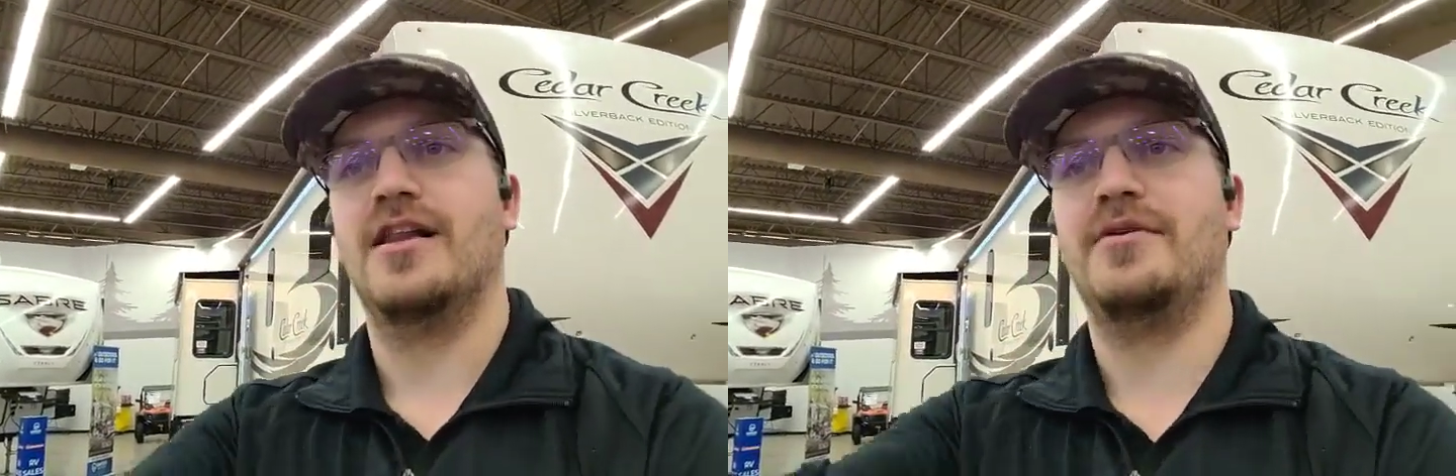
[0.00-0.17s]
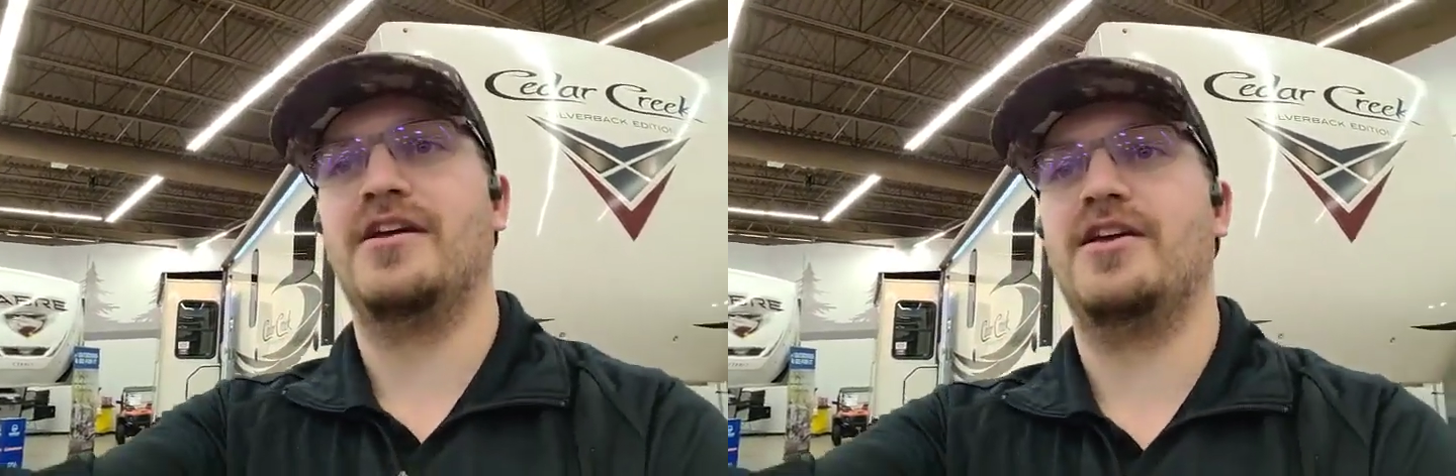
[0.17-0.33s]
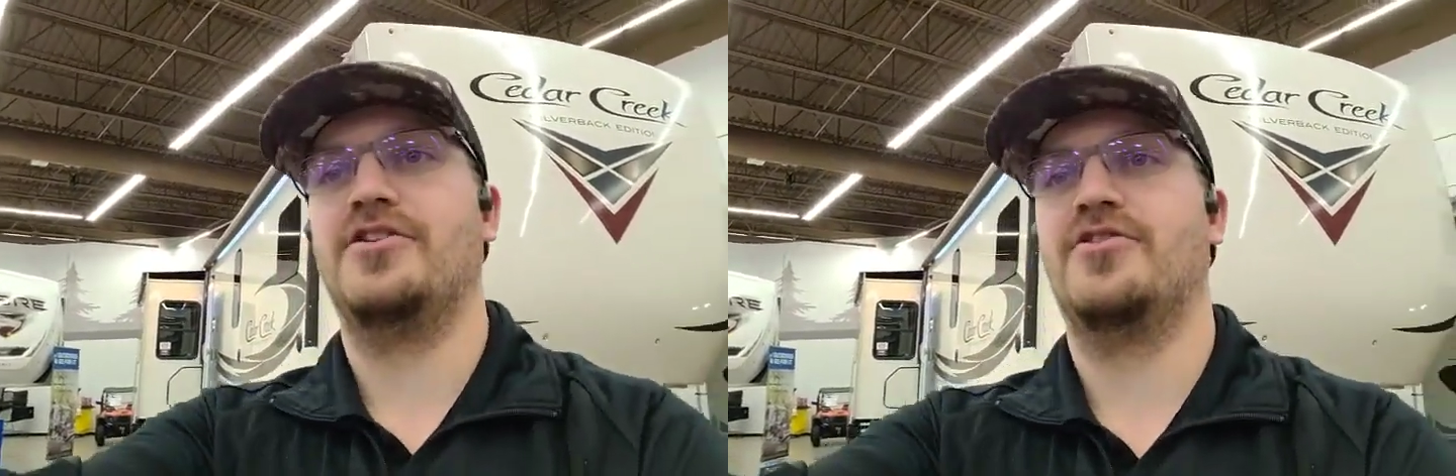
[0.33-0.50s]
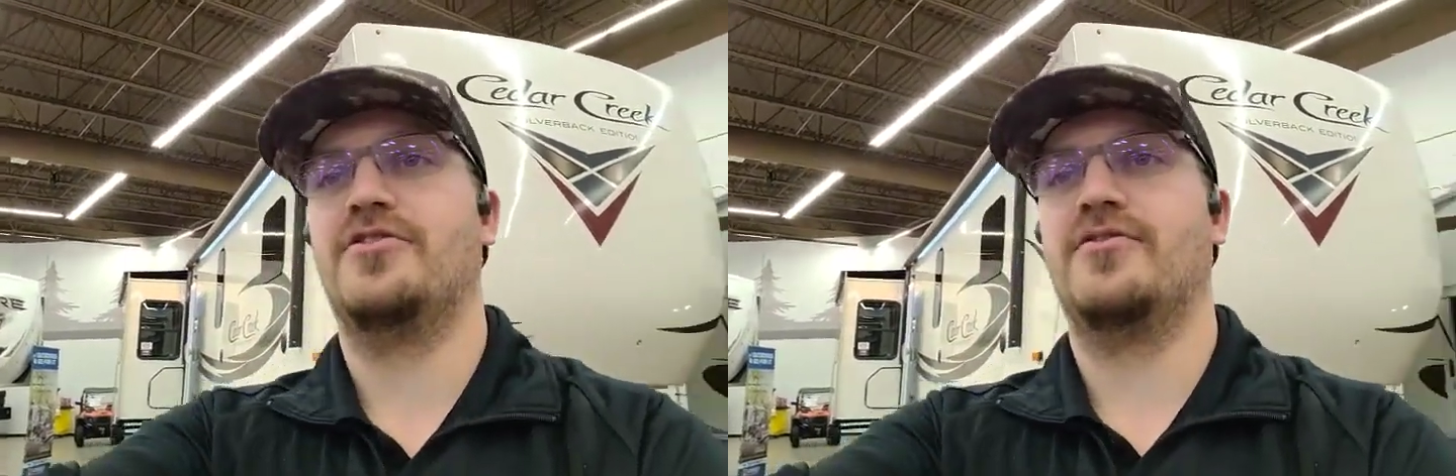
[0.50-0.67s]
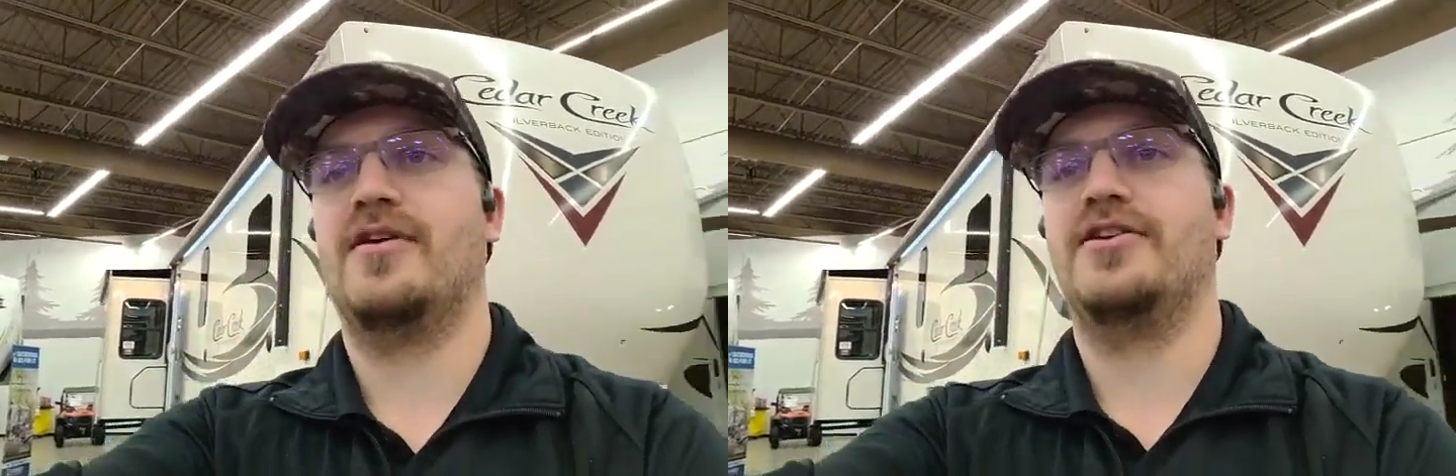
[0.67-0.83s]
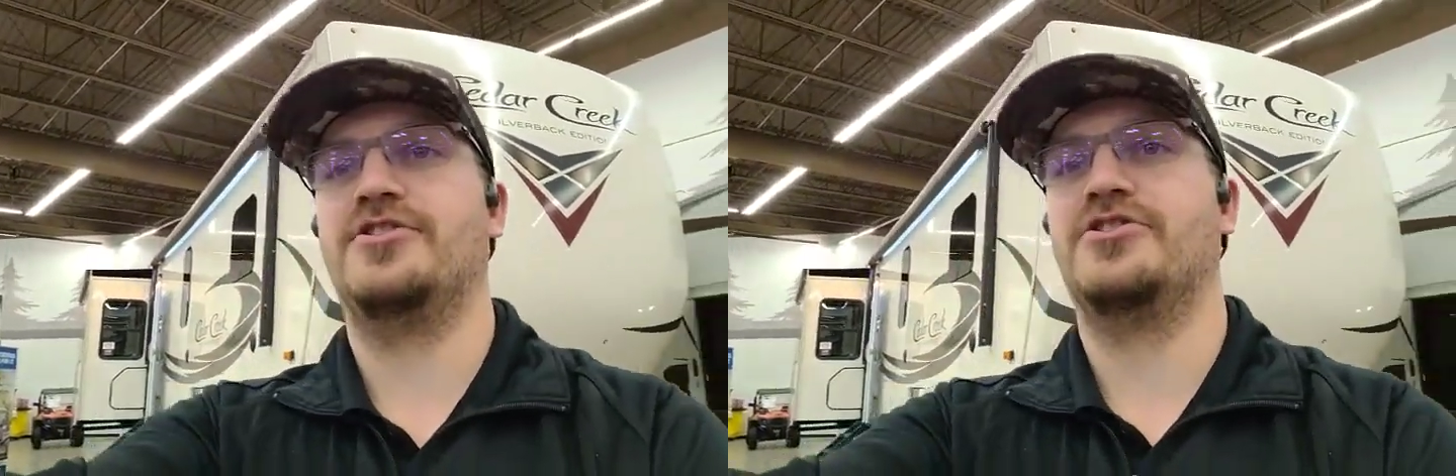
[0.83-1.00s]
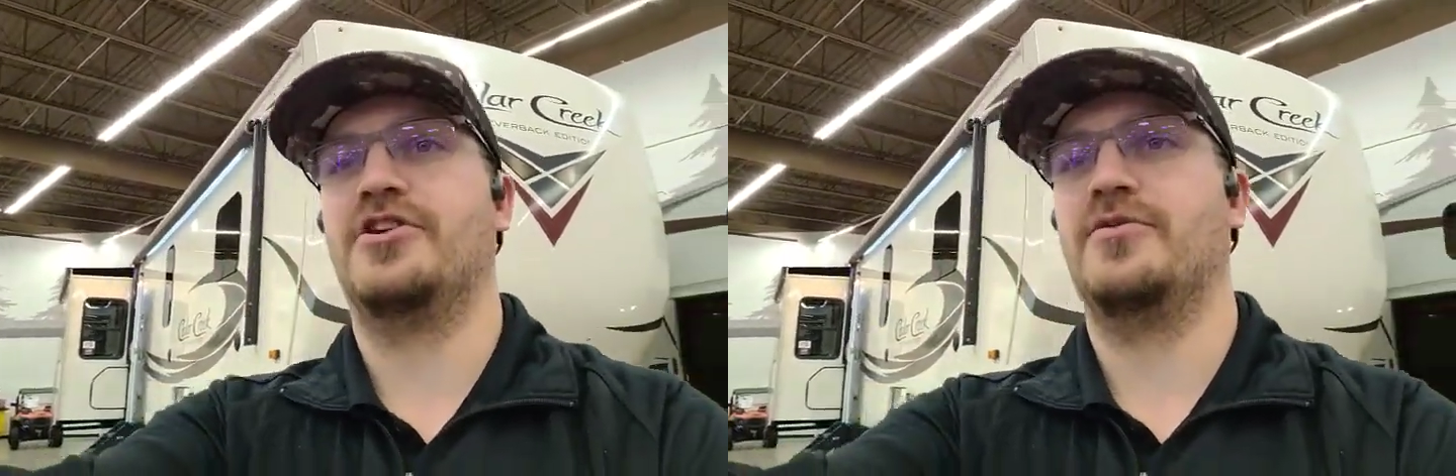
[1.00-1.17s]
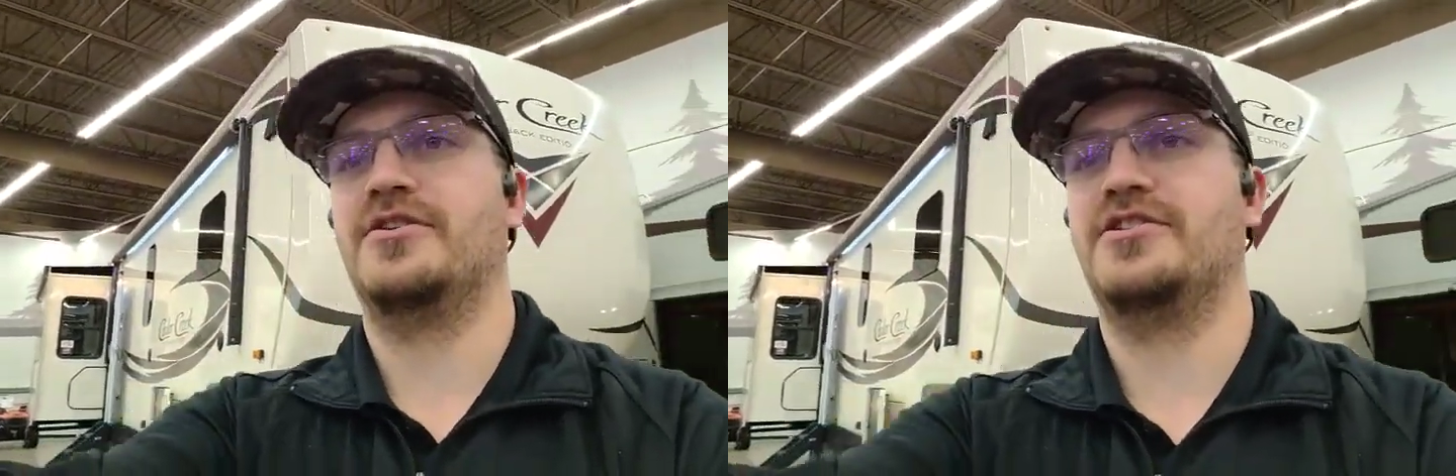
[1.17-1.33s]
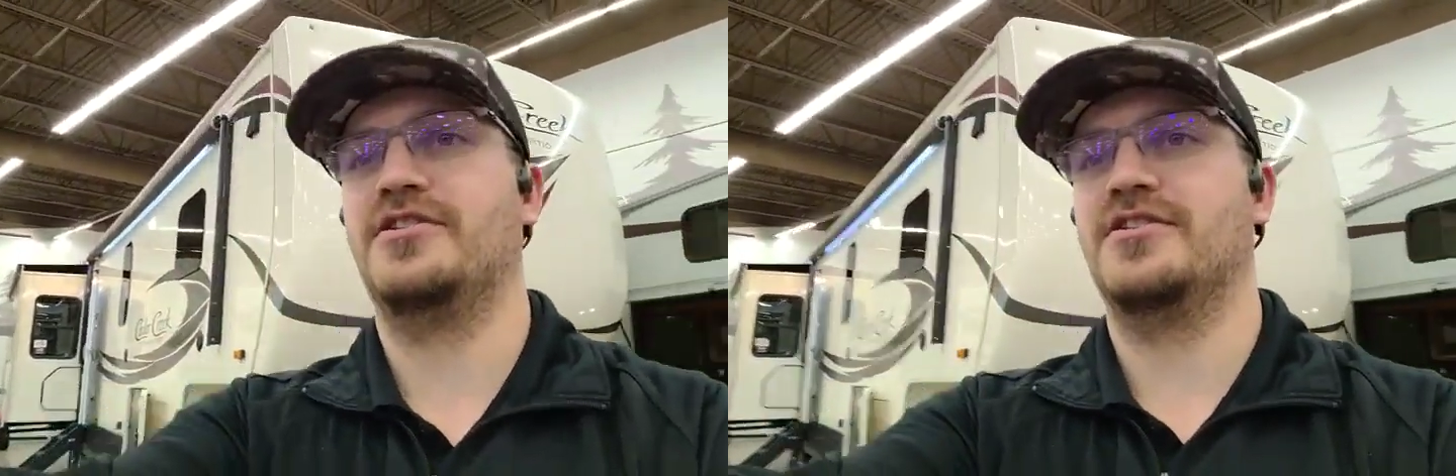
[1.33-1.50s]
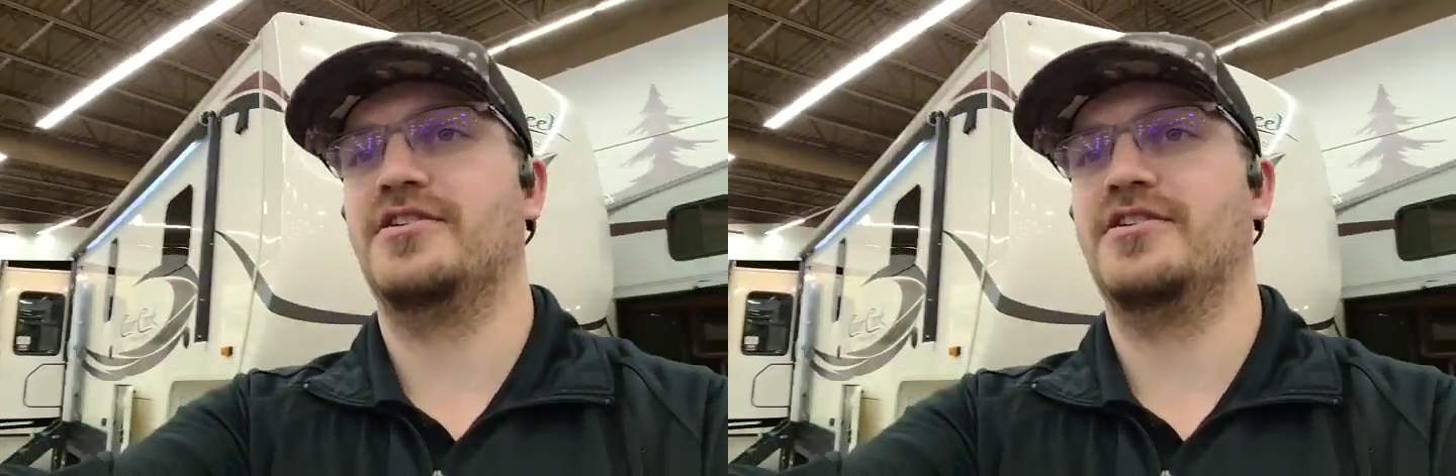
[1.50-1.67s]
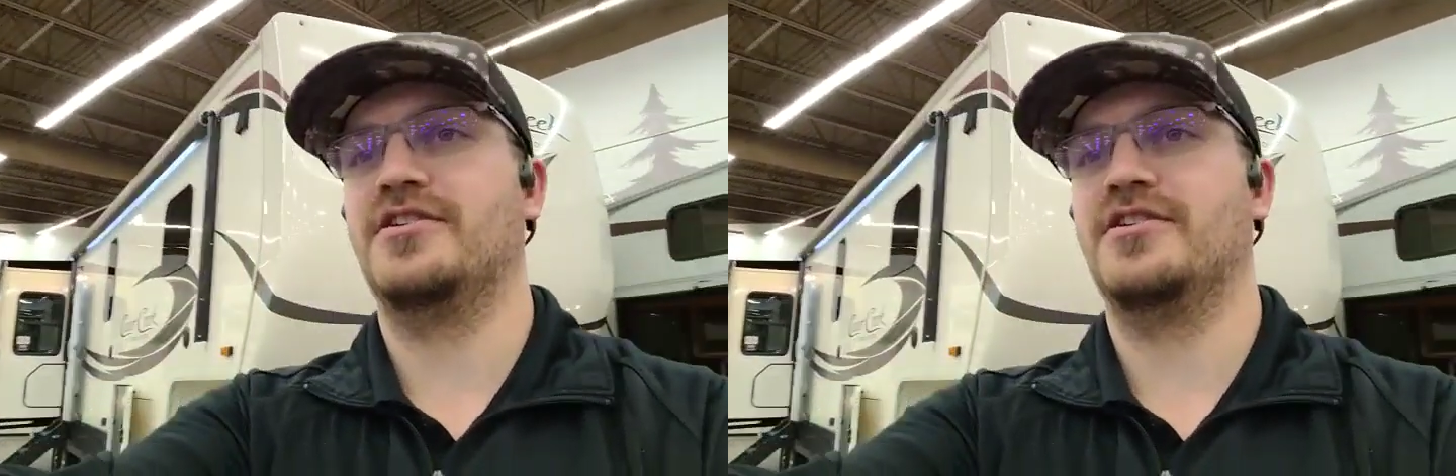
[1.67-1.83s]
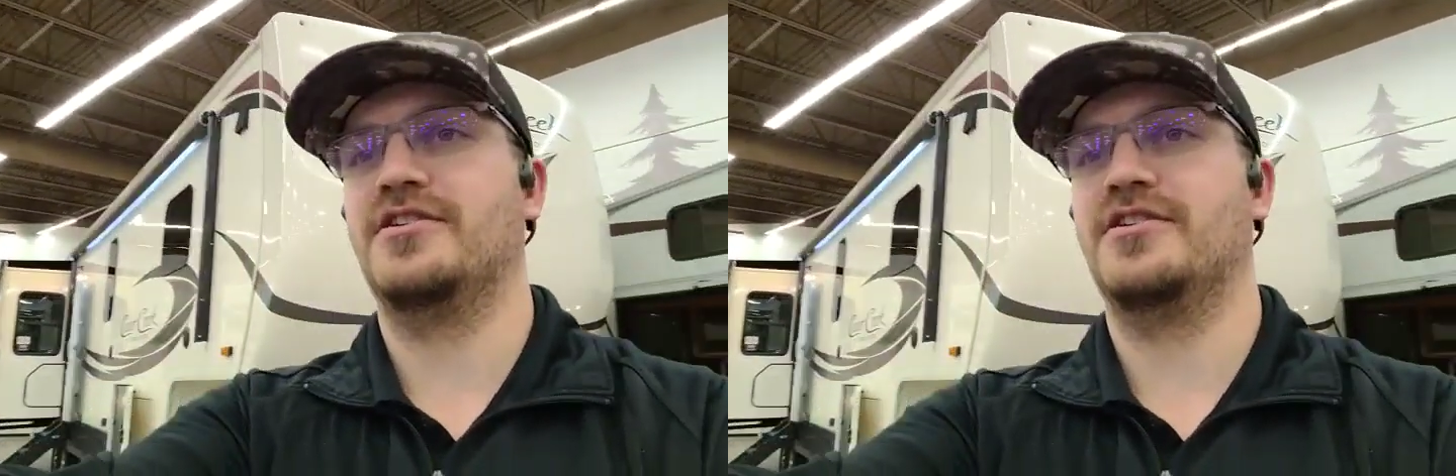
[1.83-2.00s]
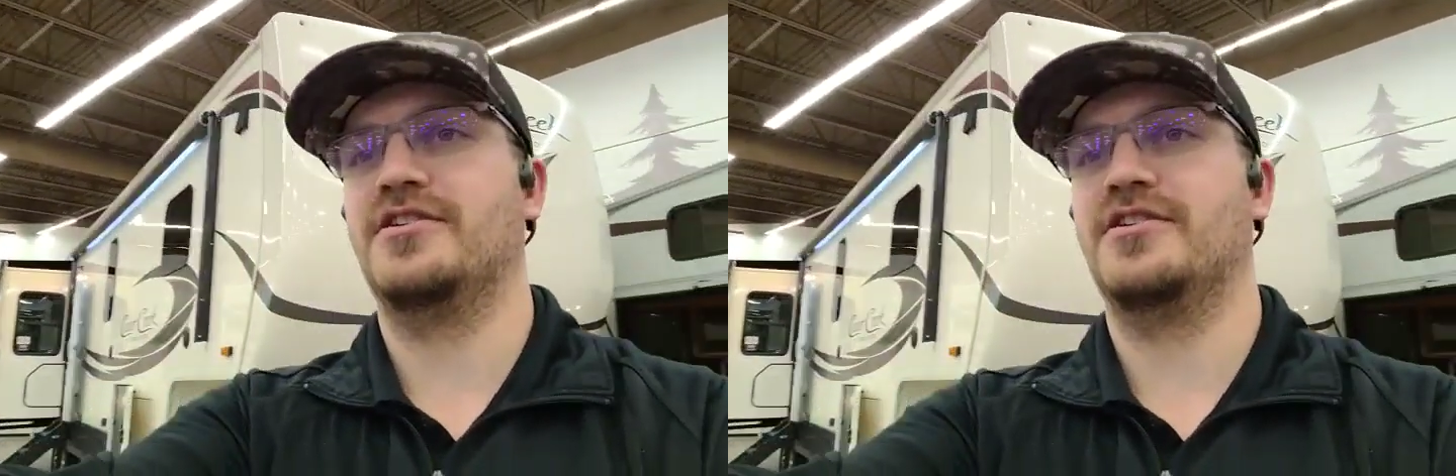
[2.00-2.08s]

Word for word: Let me get you turned around and show you what she looks like.